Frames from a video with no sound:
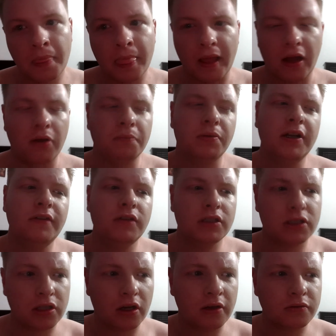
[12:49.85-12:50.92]
Now, in
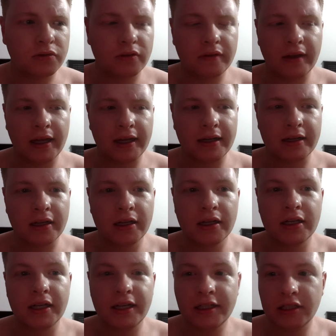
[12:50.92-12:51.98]
previous times we've had
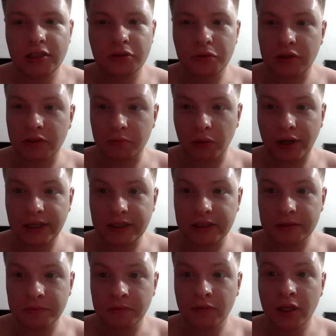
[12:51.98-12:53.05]
issues with spice